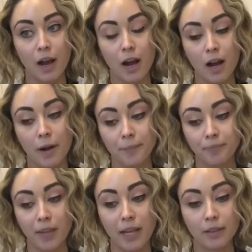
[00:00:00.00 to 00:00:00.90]

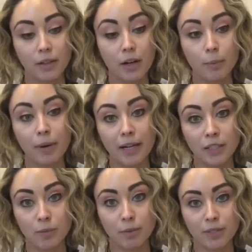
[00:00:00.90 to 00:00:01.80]
And there are
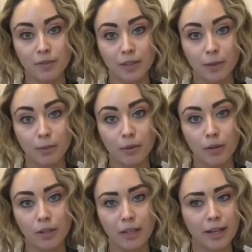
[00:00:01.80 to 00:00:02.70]
practice books available
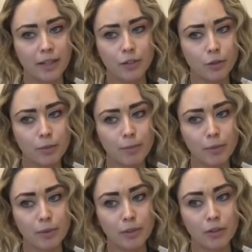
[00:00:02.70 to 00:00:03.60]
online. I don't remember
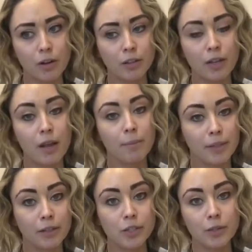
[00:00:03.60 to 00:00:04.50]
what they're called, but
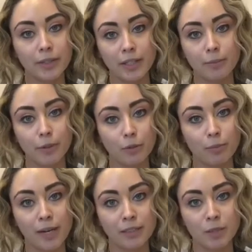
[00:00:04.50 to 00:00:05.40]
I also created my own
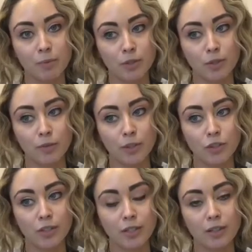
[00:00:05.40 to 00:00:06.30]
practice book, so if you're
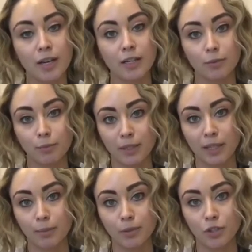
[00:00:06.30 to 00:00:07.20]
interested in that, I will be
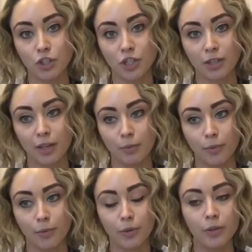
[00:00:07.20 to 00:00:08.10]
able to share that
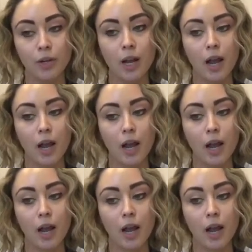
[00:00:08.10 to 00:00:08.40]
with you.